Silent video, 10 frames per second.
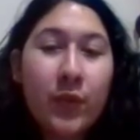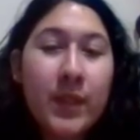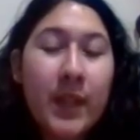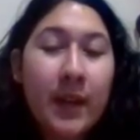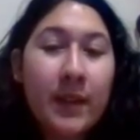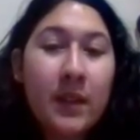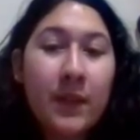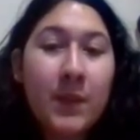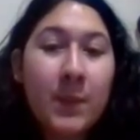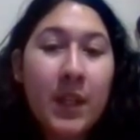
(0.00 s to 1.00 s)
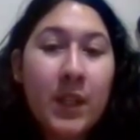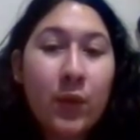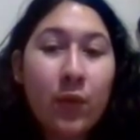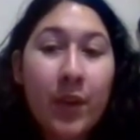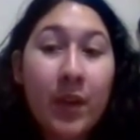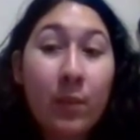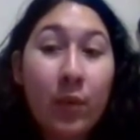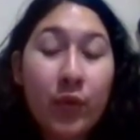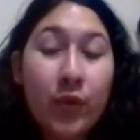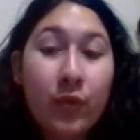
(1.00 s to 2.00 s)
signs of speech or
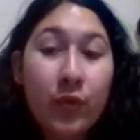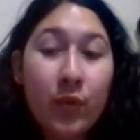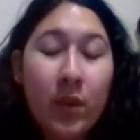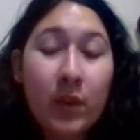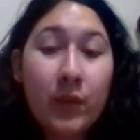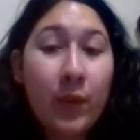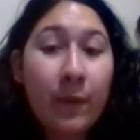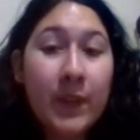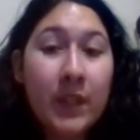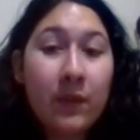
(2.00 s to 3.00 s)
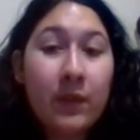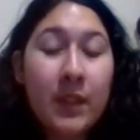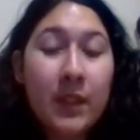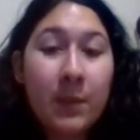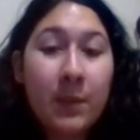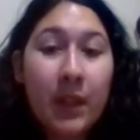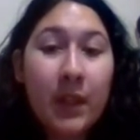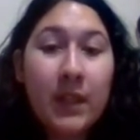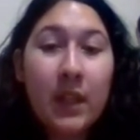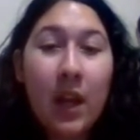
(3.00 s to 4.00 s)
emotional struggles or physical
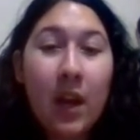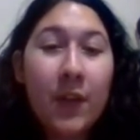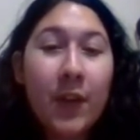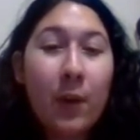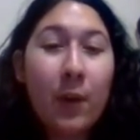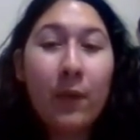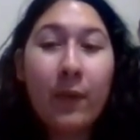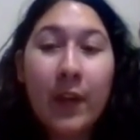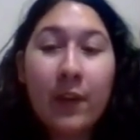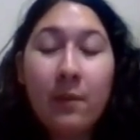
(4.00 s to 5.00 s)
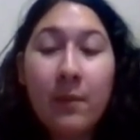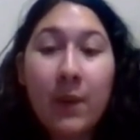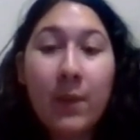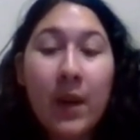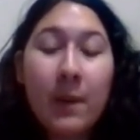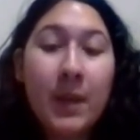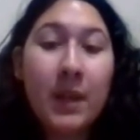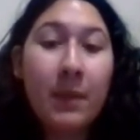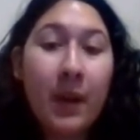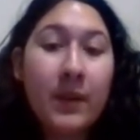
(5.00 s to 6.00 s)
disabilities, a healthcare provider might
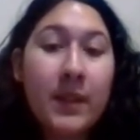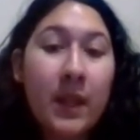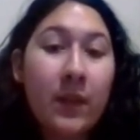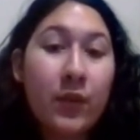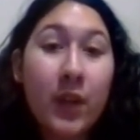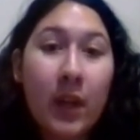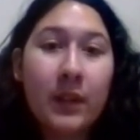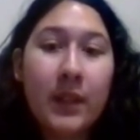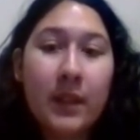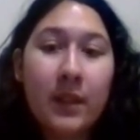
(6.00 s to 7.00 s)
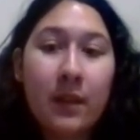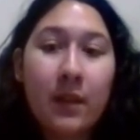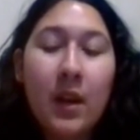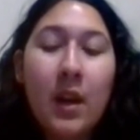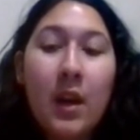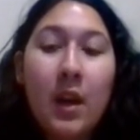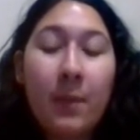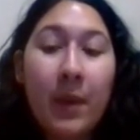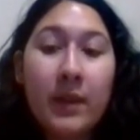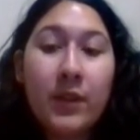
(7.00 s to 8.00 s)
recommend parents get their child tested. A
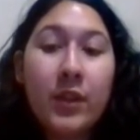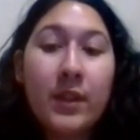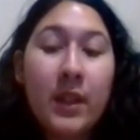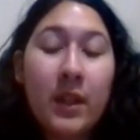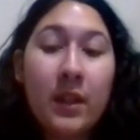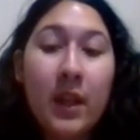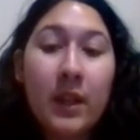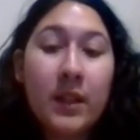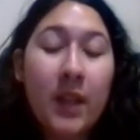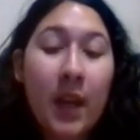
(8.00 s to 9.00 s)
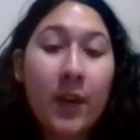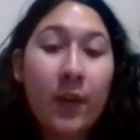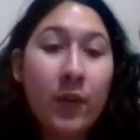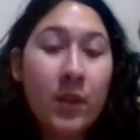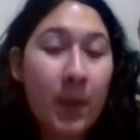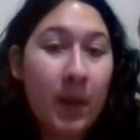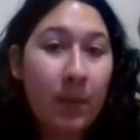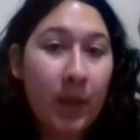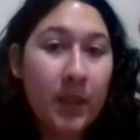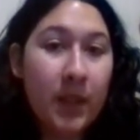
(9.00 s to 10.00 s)
patient's DNA is diagnosed by a
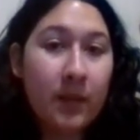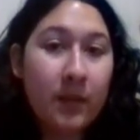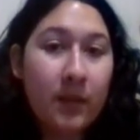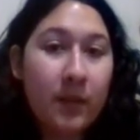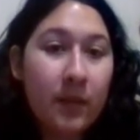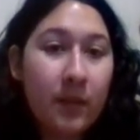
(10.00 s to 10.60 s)
blood test.